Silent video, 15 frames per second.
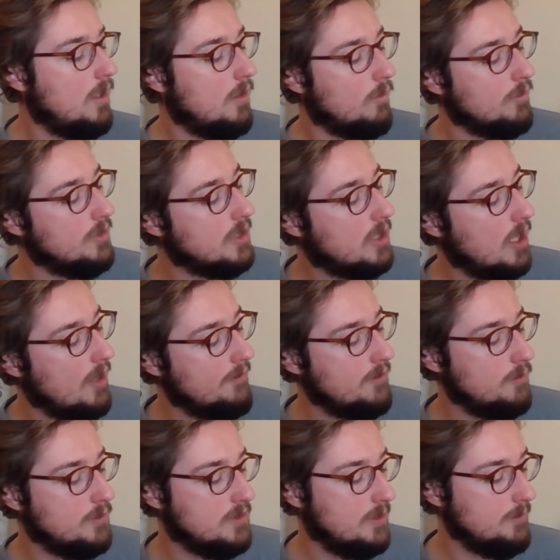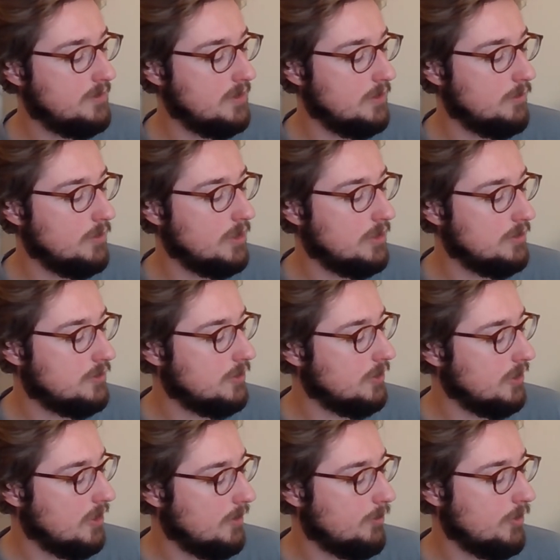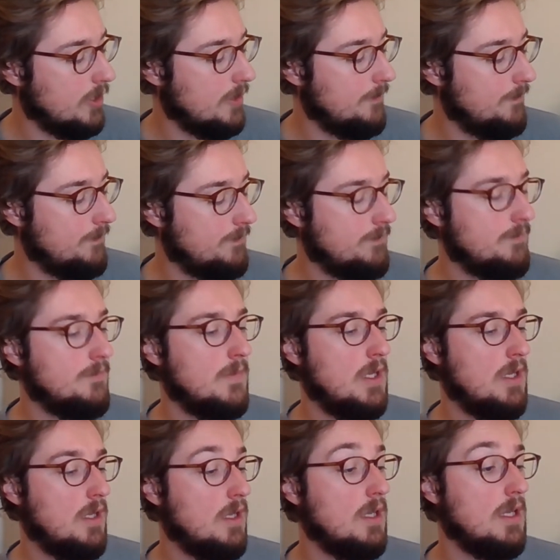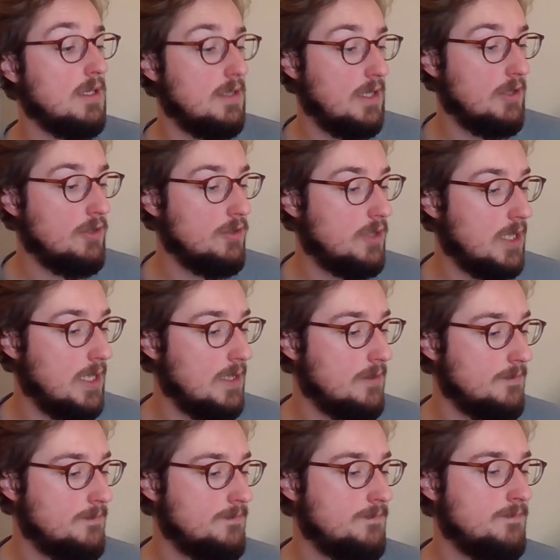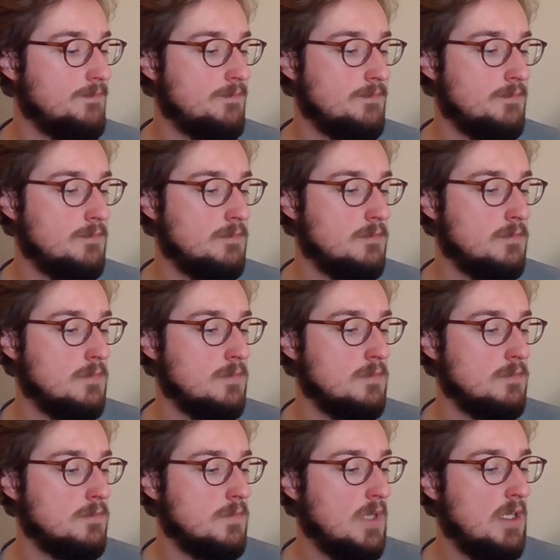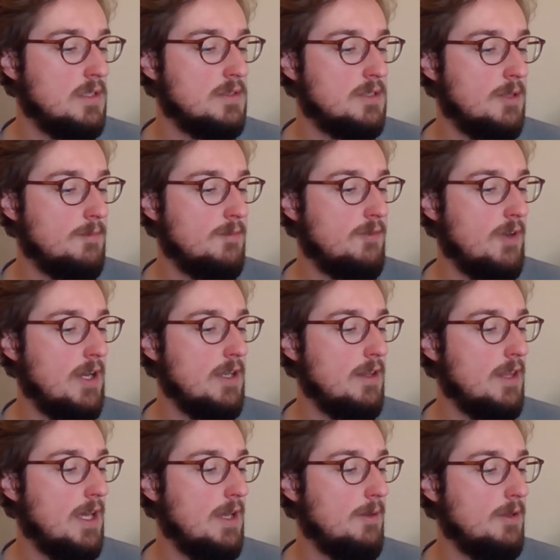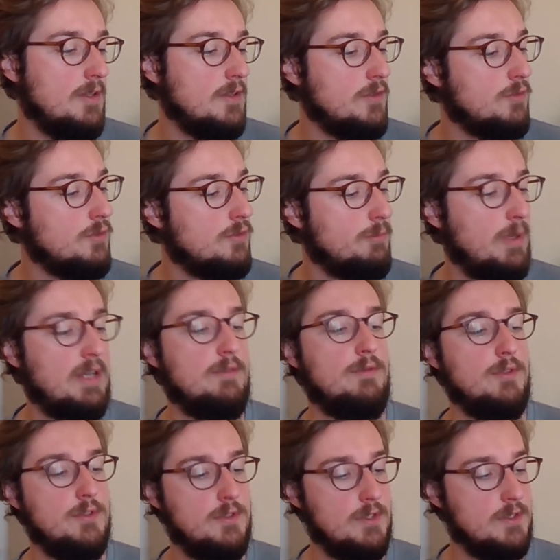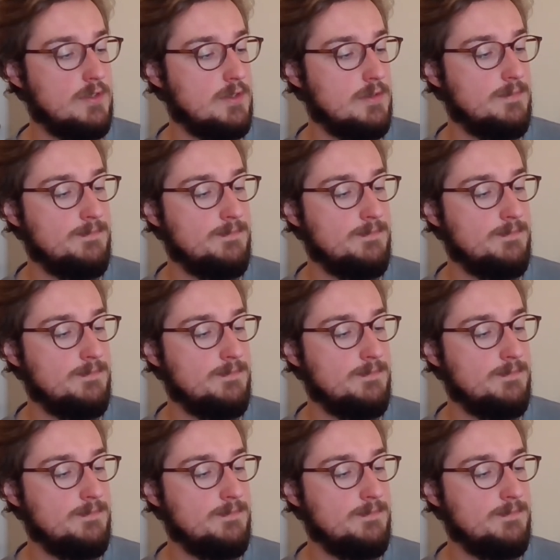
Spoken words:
When the coffin was empty, we could turn it upright. And now you can't? Some find that disrespectful, citizen.